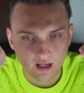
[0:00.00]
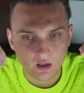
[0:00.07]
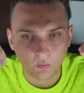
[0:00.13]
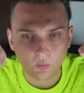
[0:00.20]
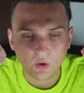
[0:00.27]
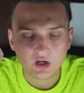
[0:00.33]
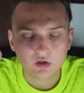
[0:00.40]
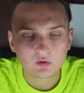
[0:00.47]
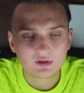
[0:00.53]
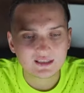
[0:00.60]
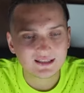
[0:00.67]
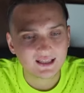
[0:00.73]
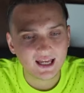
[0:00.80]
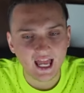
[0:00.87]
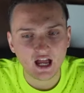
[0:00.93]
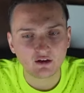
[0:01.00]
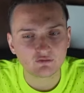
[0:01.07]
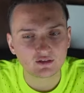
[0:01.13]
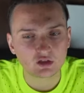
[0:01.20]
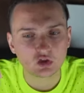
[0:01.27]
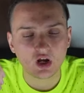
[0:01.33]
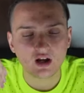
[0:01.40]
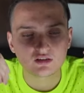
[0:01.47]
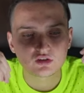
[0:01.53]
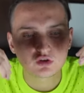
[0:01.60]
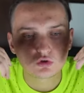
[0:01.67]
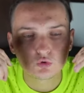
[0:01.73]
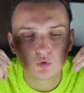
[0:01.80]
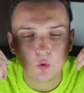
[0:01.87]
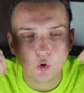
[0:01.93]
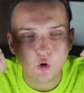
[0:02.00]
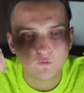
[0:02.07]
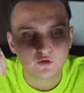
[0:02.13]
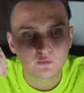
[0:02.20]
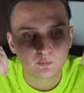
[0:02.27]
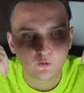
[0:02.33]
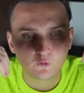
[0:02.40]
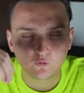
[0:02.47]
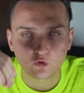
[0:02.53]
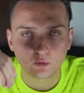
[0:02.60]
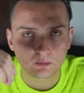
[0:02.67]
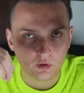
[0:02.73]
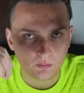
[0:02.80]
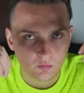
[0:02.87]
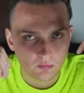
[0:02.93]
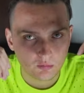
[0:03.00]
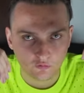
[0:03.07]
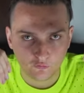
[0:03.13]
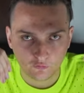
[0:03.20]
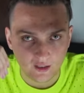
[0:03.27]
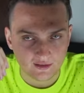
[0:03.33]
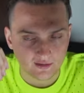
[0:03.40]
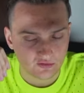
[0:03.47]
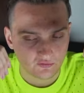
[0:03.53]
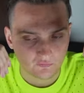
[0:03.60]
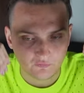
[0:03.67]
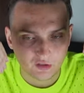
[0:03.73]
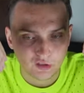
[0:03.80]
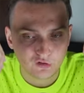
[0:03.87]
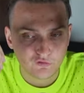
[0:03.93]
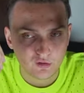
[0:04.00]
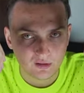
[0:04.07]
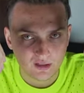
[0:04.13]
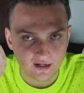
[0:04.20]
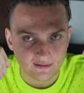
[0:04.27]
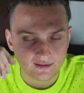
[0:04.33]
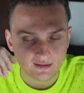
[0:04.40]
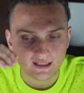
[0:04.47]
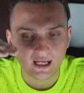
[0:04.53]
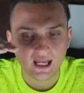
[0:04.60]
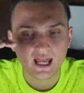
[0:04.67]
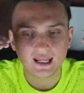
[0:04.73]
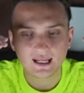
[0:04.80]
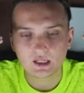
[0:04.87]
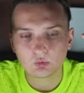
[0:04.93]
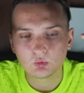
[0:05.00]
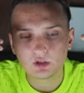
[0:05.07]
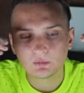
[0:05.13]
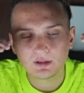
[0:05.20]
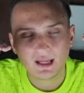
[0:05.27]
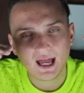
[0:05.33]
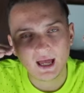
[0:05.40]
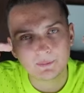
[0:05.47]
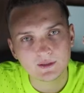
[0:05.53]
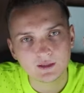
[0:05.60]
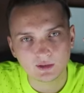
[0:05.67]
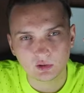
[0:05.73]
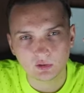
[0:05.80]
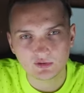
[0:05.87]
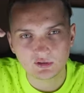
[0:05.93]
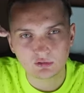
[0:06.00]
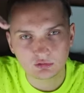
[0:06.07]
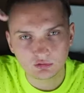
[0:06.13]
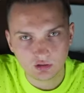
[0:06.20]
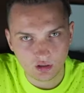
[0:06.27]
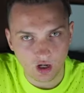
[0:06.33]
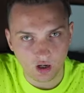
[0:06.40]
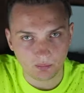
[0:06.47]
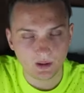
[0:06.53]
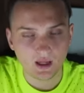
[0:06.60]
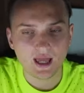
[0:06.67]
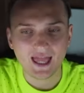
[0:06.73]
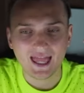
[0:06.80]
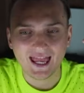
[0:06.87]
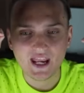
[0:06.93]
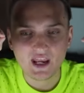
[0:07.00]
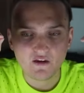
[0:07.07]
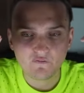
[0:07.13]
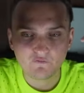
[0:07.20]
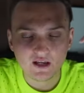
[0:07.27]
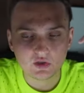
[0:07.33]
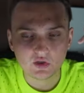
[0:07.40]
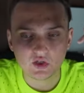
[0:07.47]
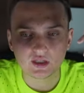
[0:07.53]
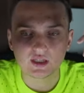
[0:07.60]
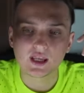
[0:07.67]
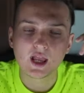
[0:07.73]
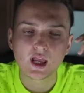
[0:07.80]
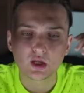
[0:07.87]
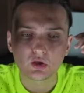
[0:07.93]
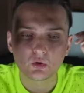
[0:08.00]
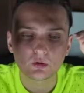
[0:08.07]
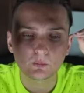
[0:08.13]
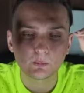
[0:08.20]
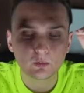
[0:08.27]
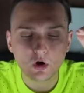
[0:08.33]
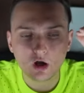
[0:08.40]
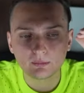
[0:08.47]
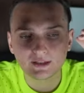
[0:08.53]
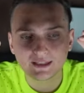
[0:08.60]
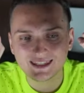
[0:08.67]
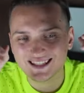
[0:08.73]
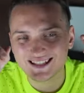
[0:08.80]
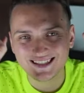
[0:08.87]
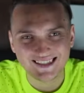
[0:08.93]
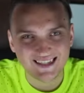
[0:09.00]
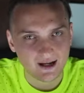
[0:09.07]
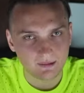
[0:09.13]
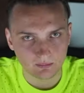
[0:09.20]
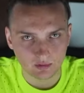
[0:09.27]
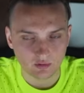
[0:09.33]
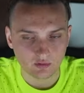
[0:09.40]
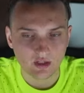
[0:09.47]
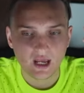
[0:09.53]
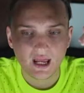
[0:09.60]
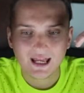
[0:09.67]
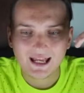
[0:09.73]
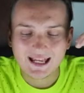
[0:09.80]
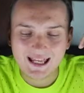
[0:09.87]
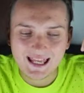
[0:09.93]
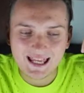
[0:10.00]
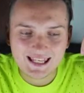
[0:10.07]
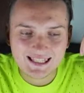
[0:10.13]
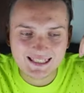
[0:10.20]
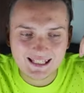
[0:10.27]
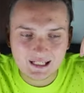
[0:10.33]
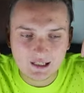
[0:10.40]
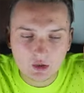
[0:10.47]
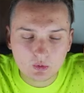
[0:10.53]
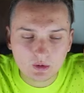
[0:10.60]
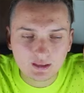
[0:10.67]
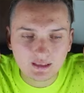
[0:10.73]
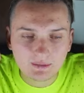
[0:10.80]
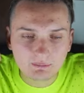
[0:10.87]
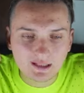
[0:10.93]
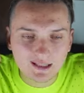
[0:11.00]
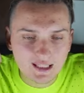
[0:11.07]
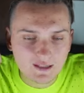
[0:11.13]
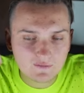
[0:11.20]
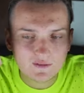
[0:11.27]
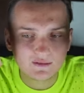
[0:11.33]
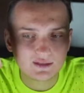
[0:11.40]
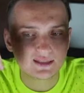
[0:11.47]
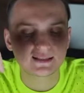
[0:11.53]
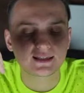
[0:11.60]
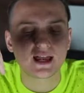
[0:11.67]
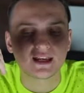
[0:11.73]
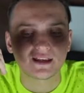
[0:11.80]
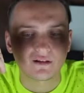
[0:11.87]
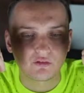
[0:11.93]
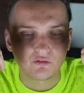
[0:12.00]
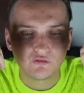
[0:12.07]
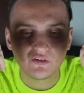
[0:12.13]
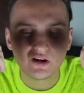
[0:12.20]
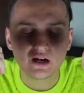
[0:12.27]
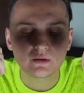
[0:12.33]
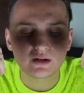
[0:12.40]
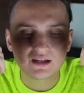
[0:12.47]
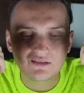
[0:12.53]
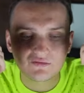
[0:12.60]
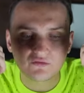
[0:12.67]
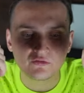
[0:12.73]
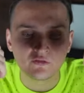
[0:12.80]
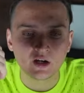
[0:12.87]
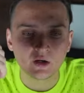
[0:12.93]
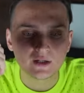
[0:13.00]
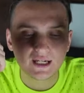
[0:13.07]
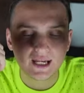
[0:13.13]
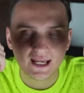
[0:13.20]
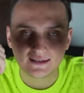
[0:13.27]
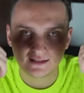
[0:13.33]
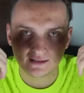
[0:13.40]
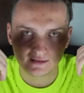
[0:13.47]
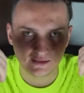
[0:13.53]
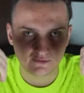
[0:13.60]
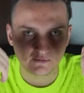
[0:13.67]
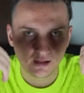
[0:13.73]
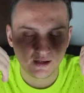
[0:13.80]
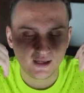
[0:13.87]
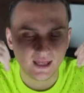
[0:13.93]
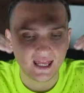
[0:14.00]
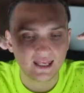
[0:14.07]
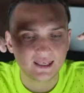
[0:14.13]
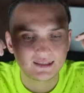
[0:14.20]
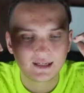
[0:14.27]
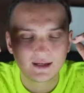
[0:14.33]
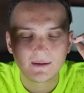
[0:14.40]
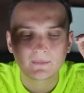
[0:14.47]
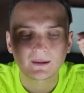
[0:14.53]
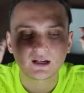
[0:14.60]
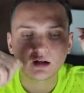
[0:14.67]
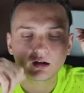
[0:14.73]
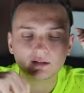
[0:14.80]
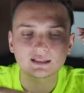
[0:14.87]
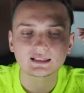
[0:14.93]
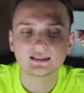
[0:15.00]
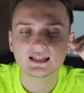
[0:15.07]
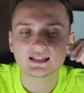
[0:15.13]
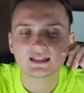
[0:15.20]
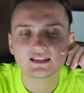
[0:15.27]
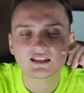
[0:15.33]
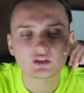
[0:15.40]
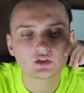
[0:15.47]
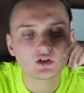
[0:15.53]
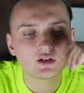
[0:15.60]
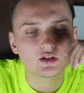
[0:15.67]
where you still have a chance to overperform your boomer friends very, very nicely. It will be happening closer to the top. And eventually, you will probably get dumped on. And you will be leaving this cycle very, very unsatisfied. And currently, like, it's not